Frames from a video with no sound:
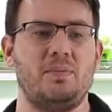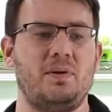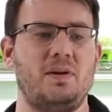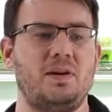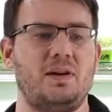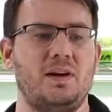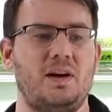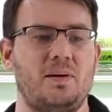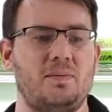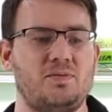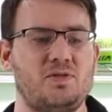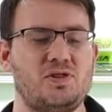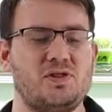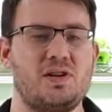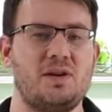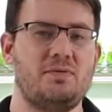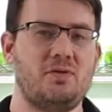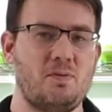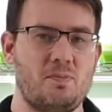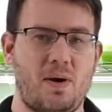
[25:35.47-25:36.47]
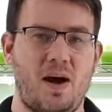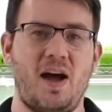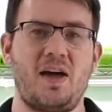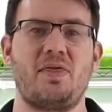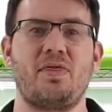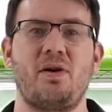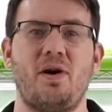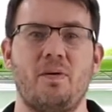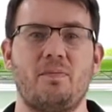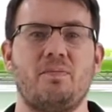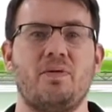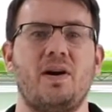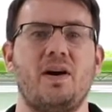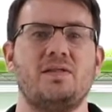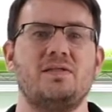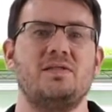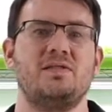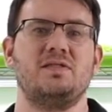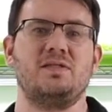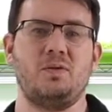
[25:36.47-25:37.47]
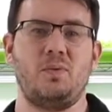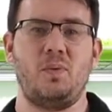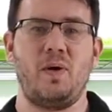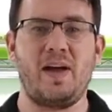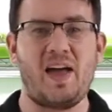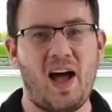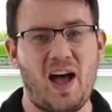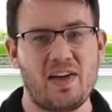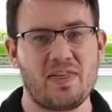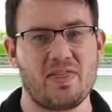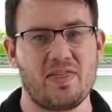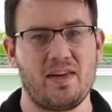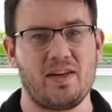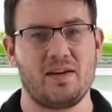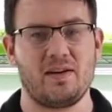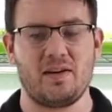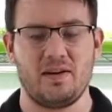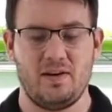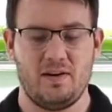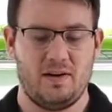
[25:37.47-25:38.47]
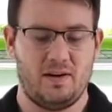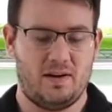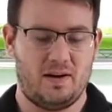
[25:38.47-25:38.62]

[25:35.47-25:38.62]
but I'm just giving you my thought process and the way I think,